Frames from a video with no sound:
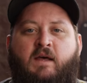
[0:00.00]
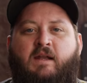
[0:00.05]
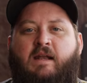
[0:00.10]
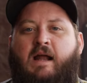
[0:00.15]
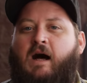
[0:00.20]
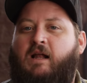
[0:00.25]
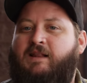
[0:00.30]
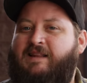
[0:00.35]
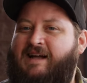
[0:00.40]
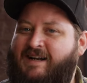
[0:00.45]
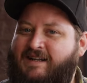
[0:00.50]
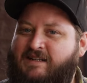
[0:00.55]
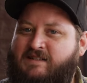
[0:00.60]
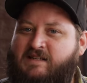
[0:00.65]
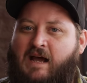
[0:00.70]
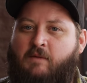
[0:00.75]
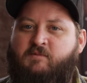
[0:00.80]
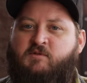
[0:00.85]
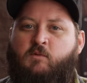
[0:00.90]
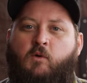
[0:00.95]
Now, a lot of
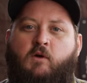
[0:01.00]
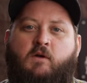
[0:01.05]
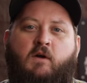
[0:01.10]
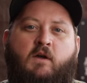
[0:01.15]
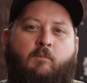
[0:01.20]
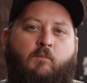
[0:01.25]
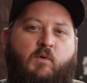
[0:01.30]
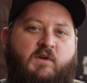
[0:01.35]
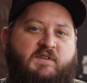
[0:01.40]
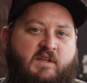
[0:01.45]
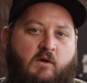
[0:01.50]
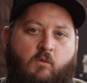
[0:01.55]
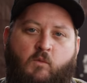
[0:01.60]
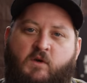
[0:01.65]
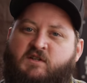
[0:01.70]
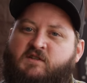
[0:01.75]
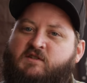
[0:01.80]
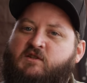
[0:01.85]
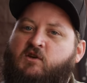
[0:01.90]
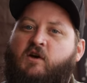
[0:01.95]
times when we're cooking brisket,
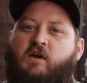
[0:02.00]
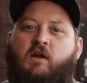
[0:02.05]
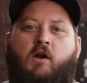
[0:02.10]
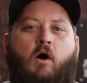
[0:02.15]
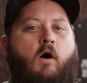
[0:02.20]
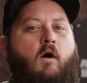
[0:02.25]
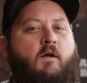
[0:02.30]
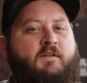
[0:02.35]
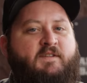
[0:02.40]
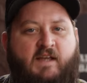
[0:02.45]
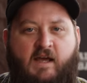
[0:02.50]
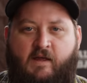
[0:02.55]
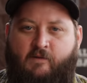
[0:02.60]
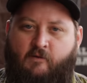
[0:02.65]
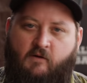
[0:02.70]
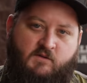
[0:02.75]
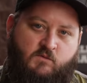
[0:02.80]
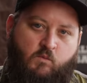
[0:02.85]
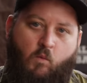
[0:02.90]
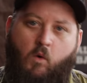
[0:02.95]
we just cook it all
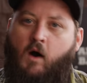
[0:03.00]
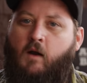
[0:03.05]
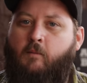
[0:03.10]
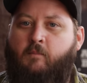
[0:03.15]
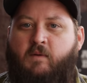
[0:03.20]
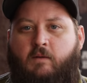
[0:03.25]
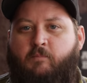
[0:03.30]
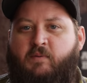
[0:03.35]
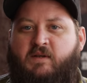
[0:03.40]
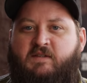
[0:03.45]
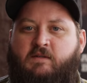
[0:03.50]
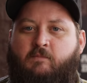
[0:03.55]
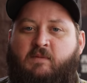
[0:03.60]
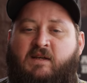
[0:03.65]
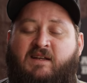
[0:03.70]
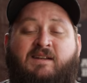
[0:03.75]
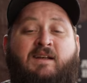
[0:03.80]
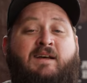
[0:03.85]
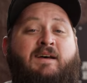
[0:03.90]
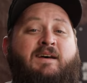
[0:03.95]
together as one big piece of meat